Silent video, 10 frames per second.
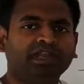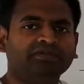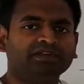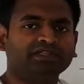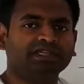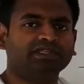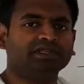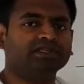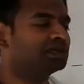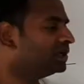will never say
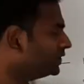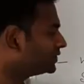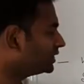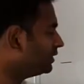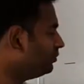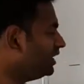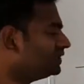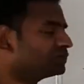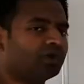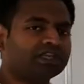that. So that
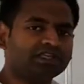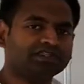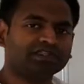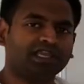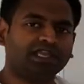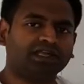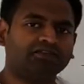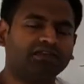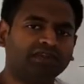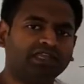means work is a scalar,
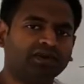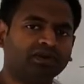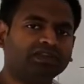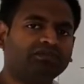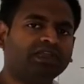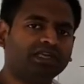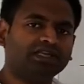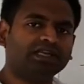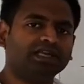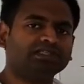but we cannot give
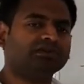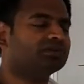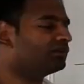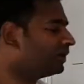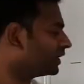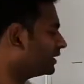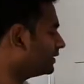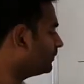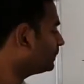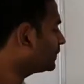any direction to the work.
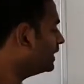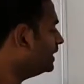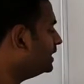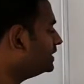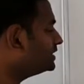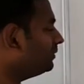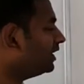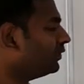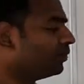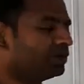
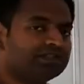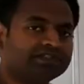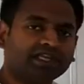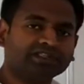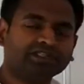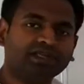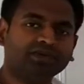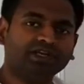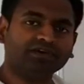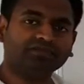Similarly, what is the SI
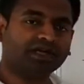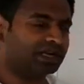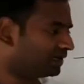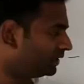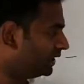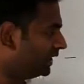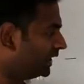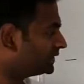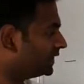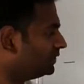unit of work?
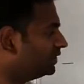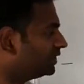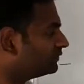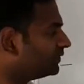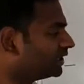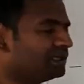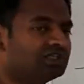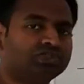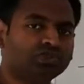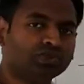SI unit of work
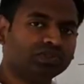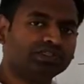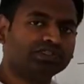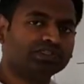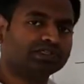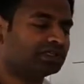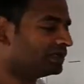is joules.